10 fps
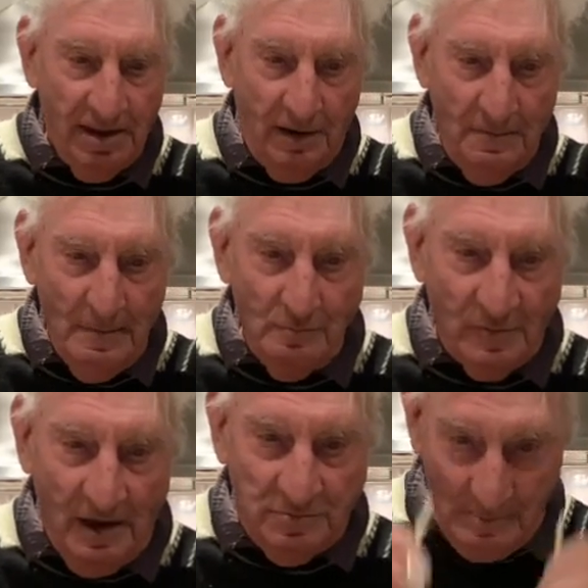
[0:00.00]
Oh
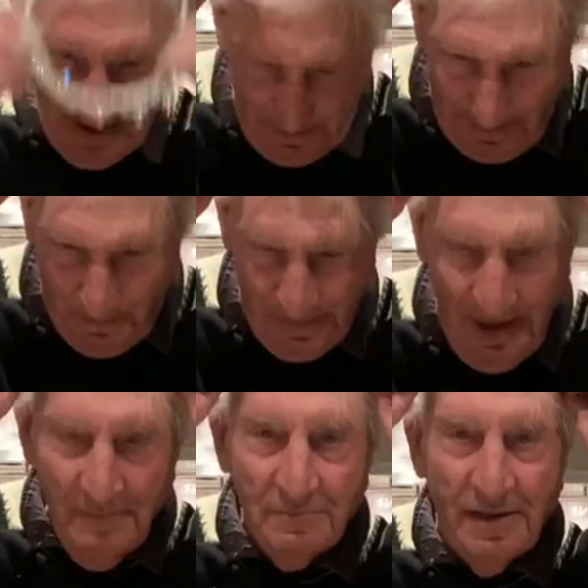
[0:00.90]
yeah, yeah.
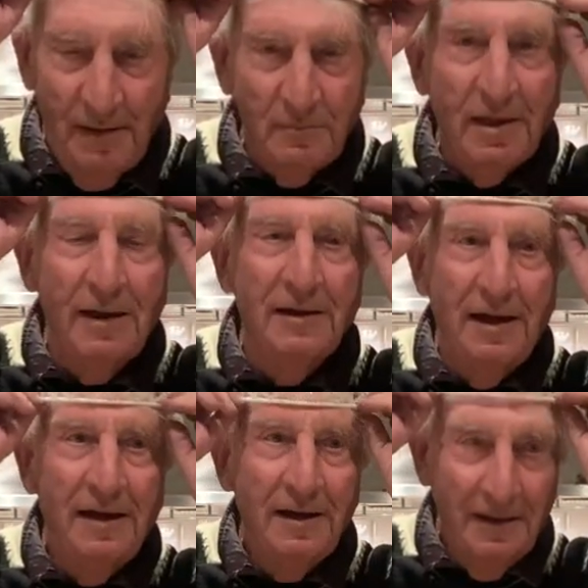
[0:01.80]
Well, that's
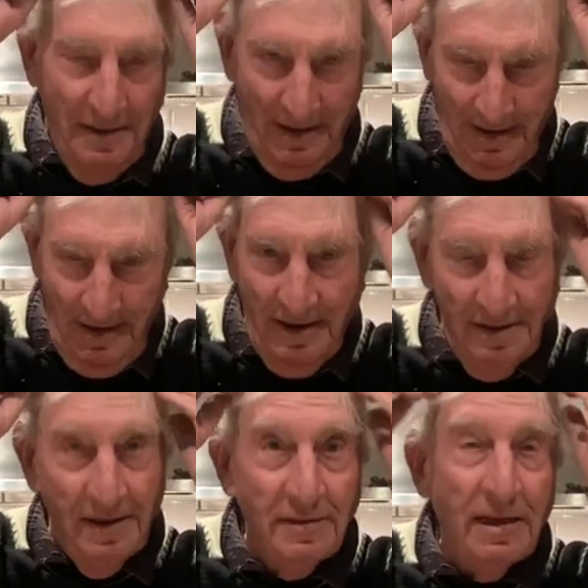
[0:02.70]
very East End,
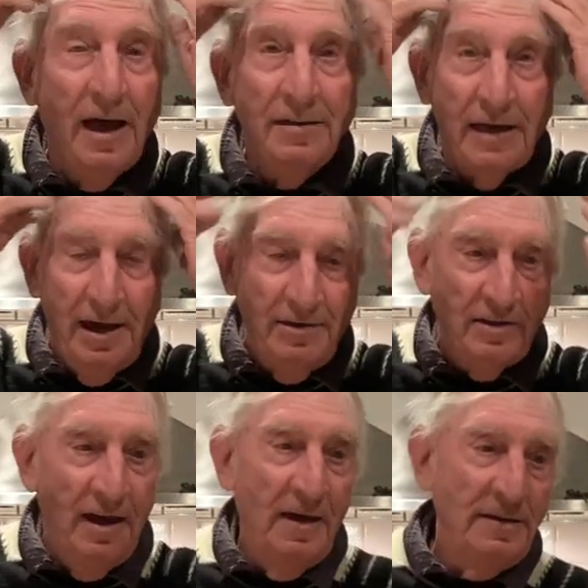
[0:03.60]
isn't it? I suppose like the
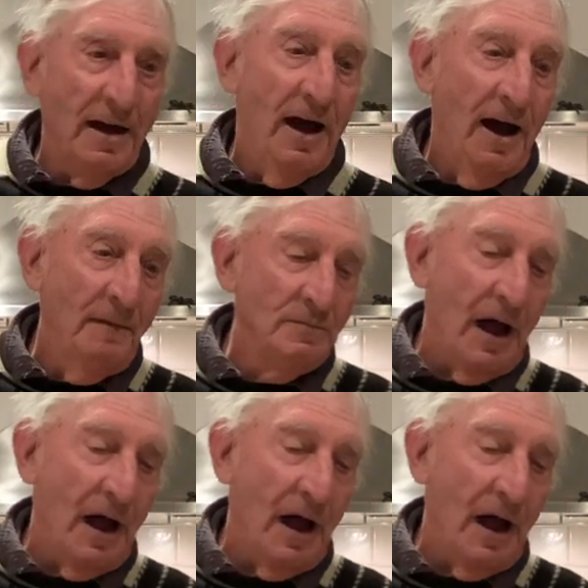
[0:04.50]
Pearly King.